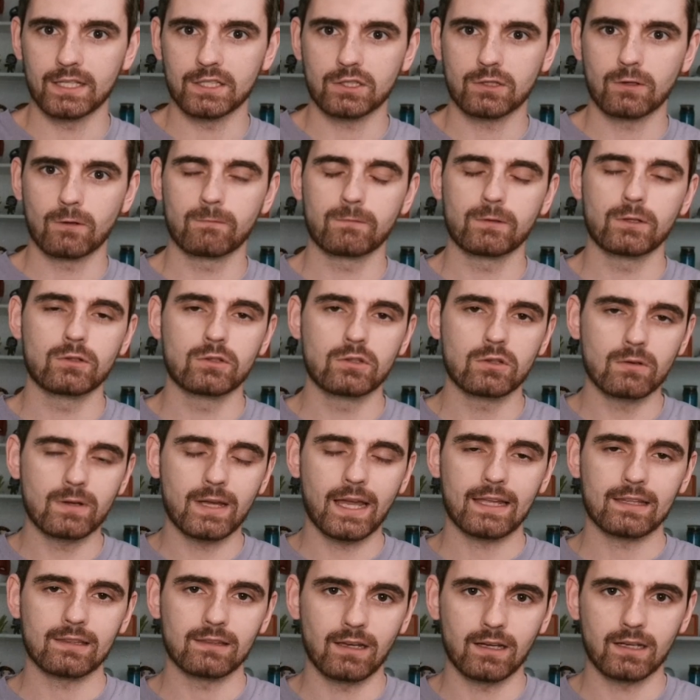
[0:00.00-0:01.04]
So if you do
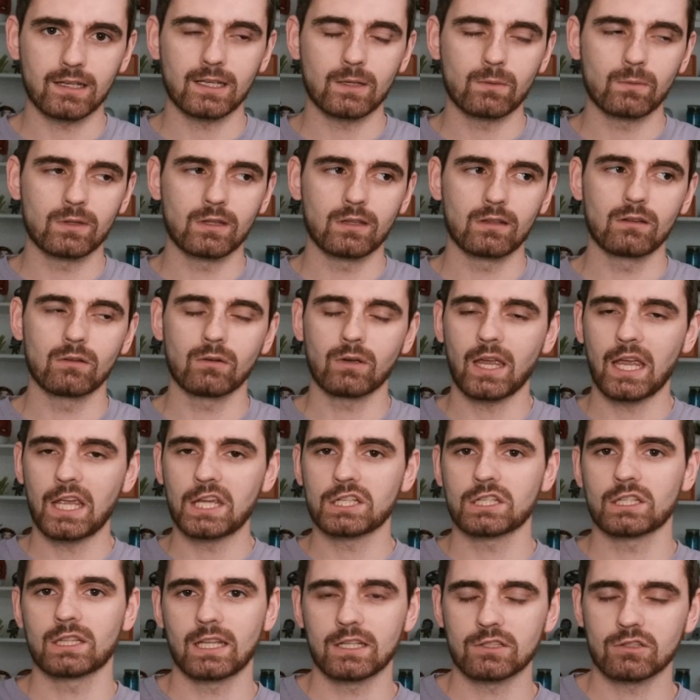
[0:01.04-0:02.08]
get lucky with a
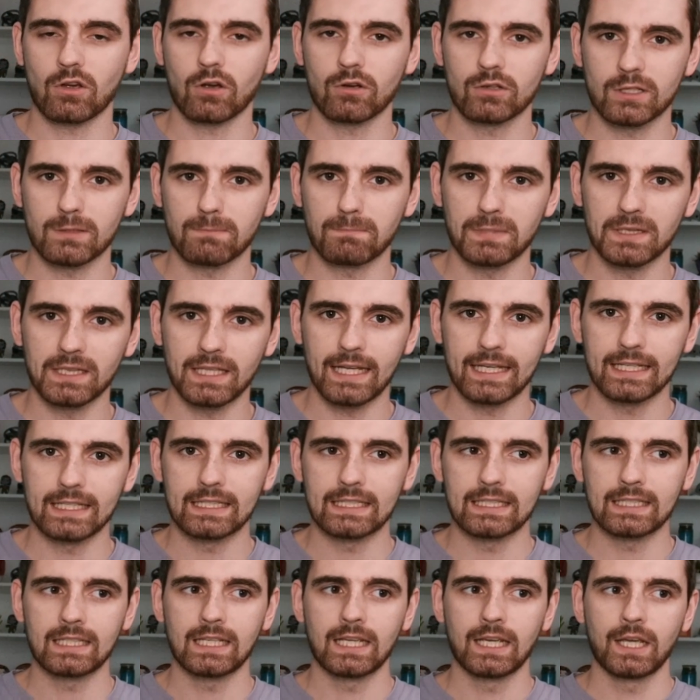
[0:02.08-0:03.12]
location that's hard to play
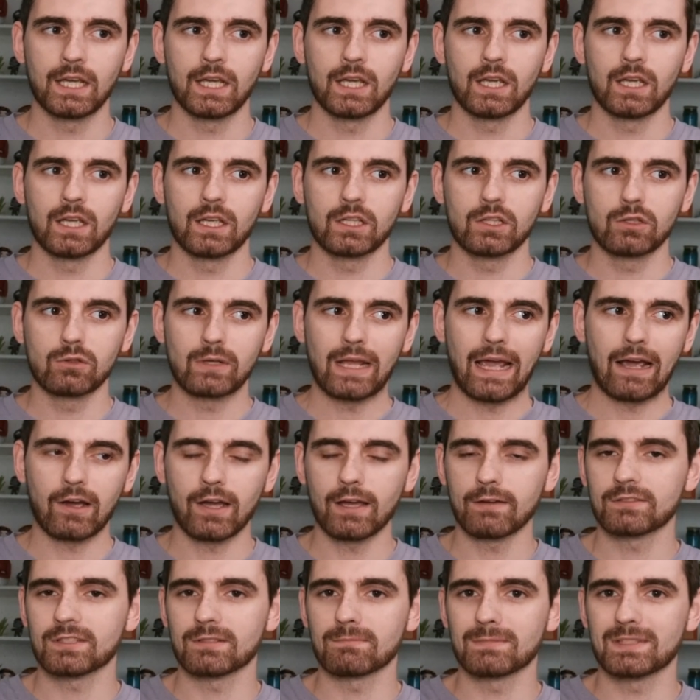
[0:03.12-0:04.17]
in, you now
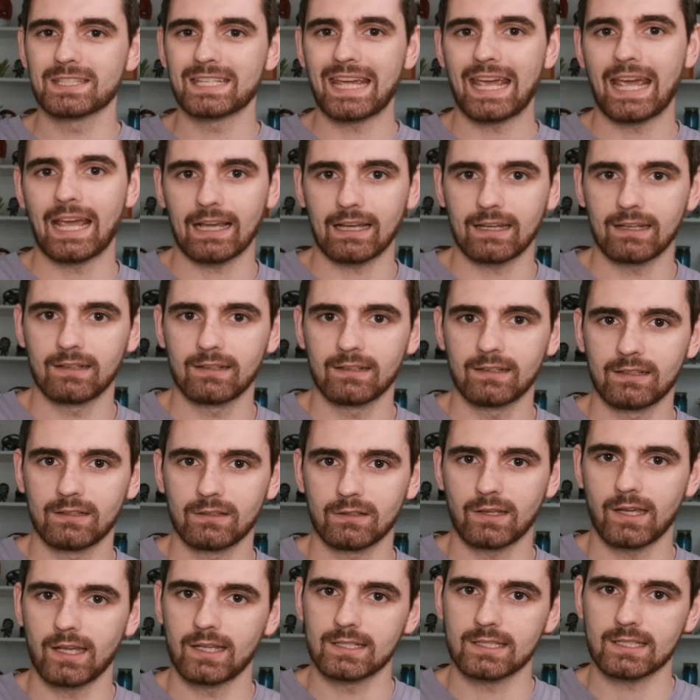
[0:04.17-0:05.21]
have some tech.
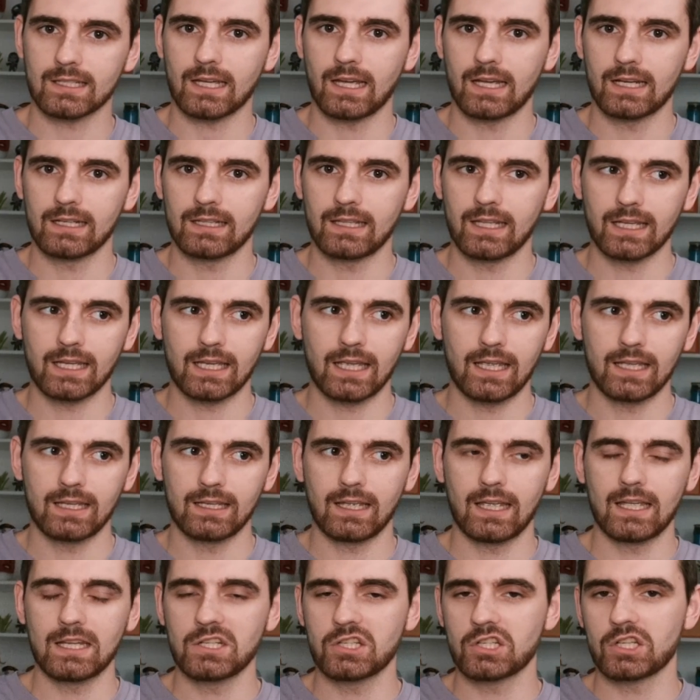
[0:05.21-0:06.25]
Okay, it's kind of like
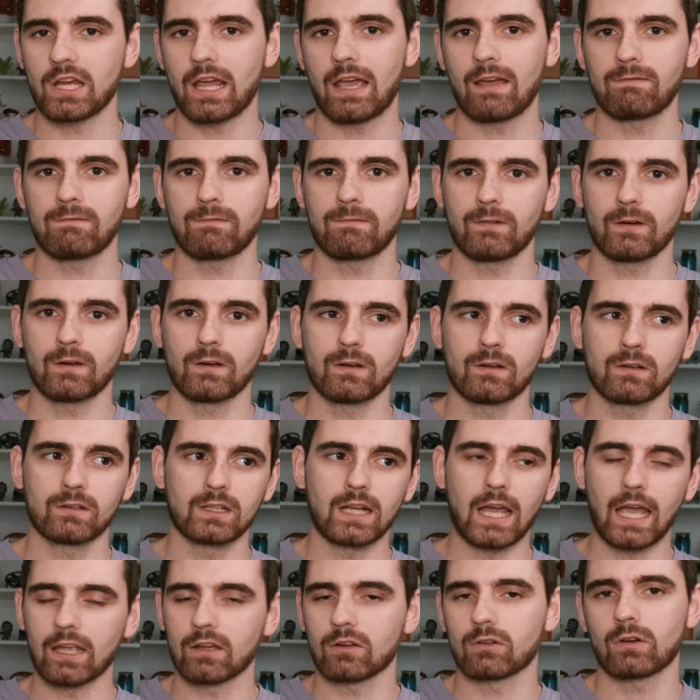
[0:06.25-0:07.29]
a Jeff or
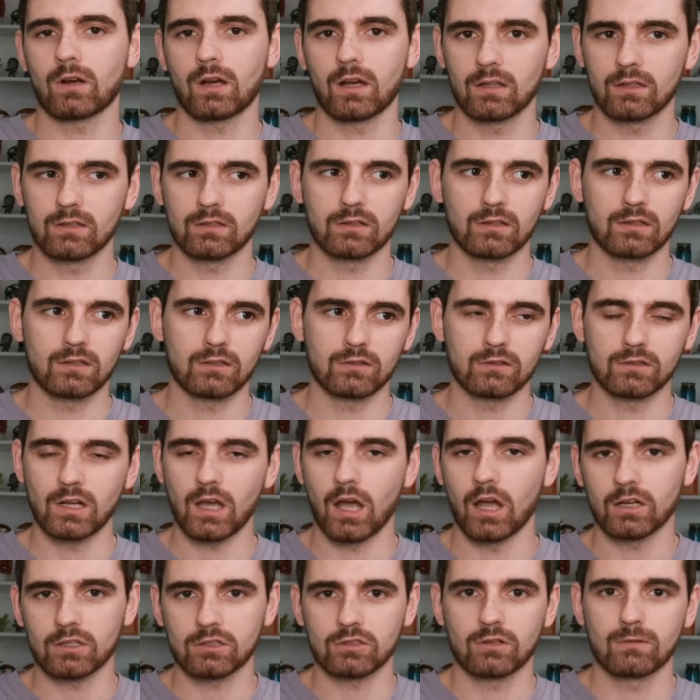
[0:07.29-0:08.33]
Nightcrawler or
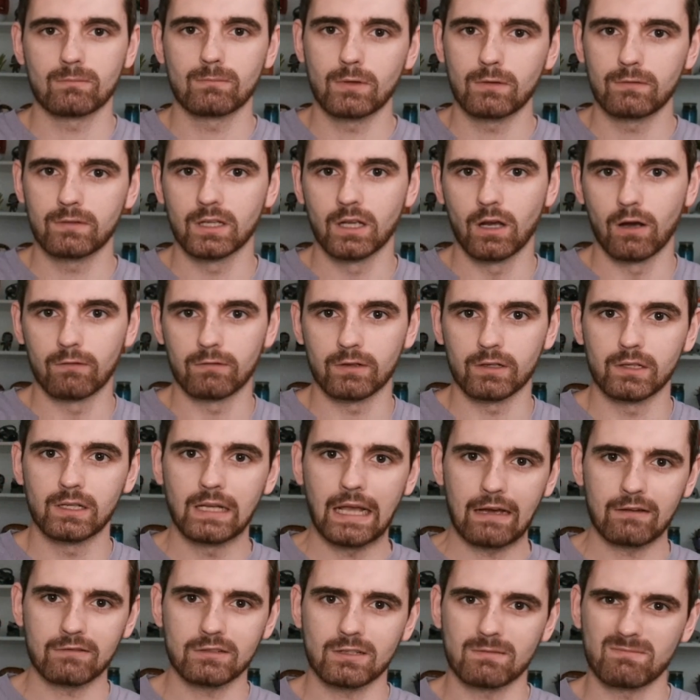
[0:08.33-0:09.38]
Nocturne moving over. You
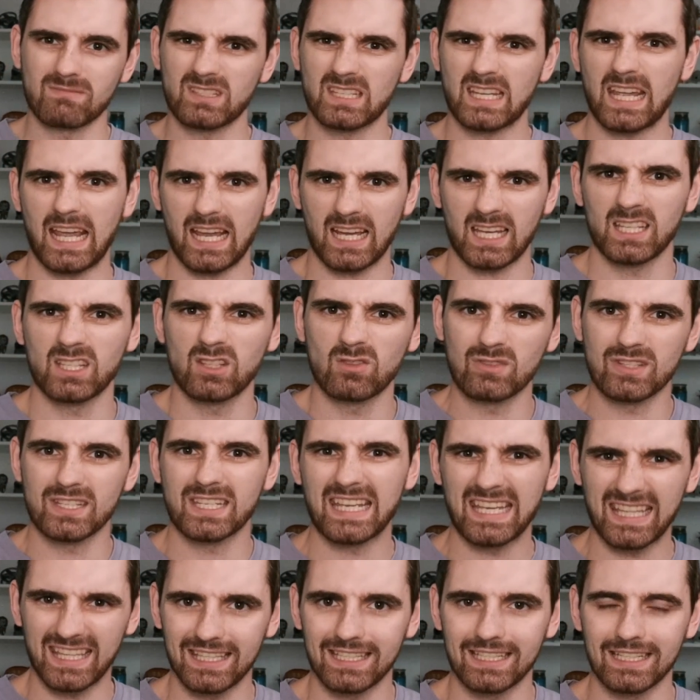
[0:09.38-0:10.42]
now have some tech and
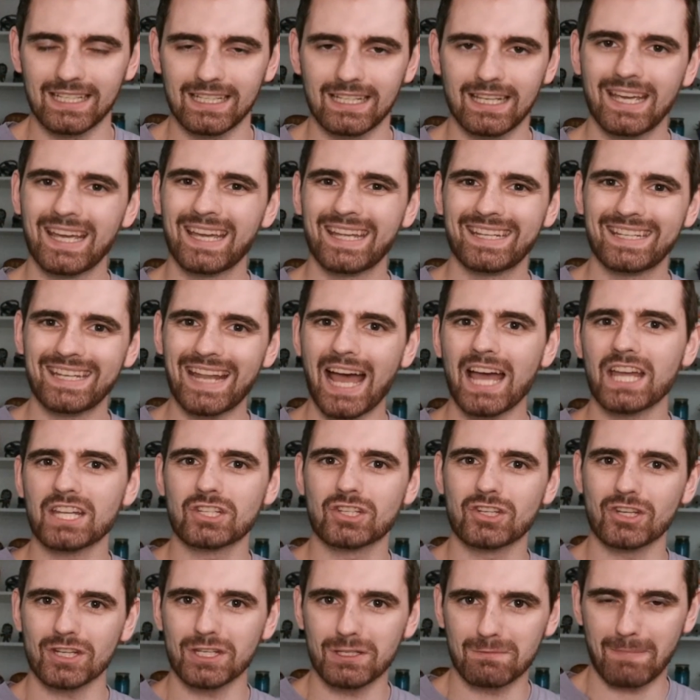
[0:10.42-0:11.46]
utility, not
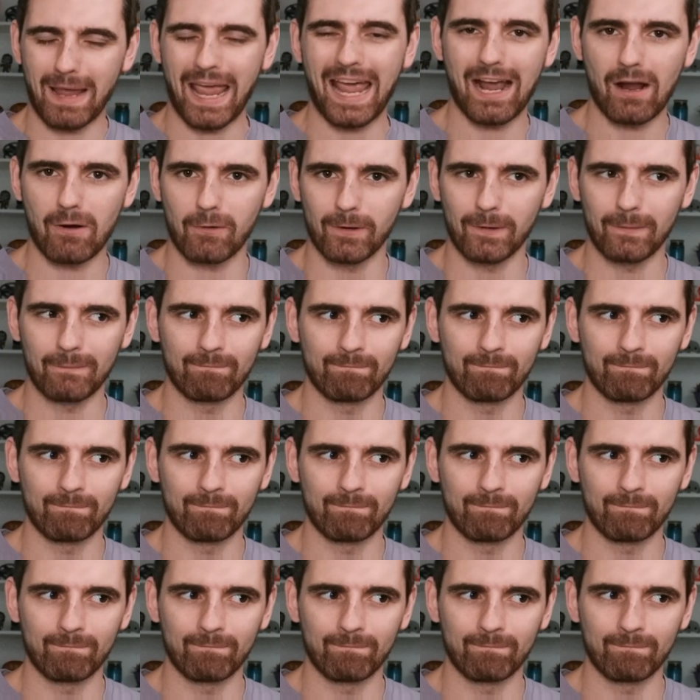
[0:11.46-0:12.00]
just power.